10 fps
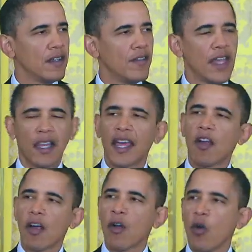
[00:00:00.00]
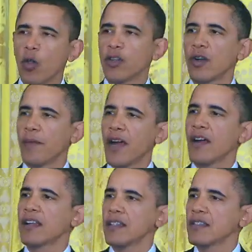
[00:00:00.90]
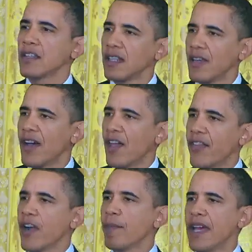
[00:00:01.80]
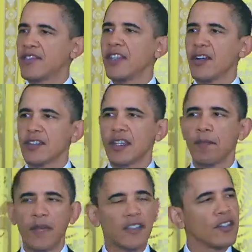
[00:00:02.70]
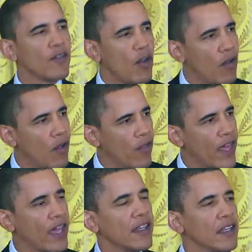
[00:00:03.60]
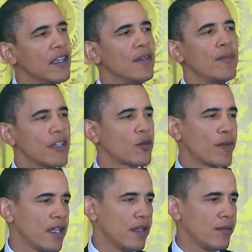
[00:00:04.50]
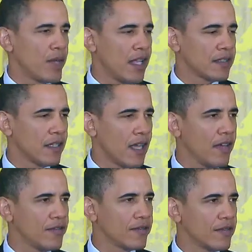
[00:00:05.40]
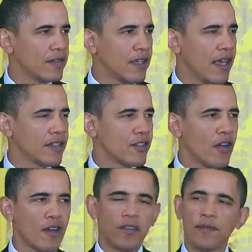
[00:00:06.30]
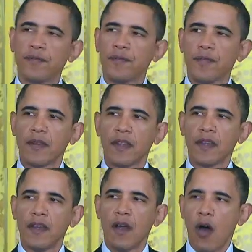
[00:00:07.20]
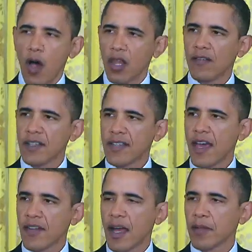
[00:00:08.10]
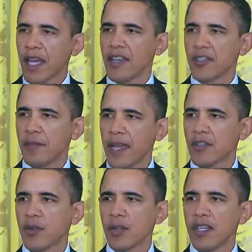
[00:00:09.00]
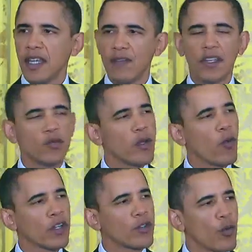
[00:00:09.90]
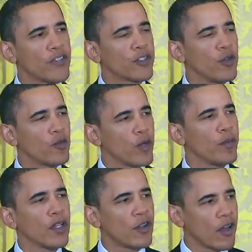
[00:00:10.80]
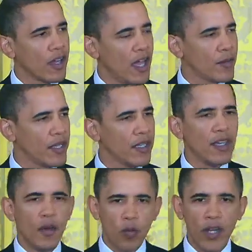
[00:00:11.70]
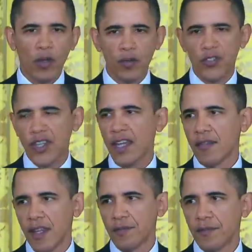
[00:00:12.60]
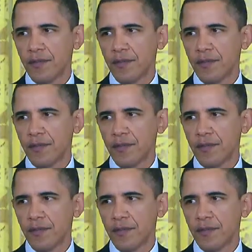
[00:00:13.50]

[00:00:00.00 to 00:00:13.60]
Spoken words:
that let our older Americans live out their best years in the midst of all that metropolitan life has to offer. All of us have an obligation to make sure that even as we work to rescue and rebuild our economy, we don't lose sight of that.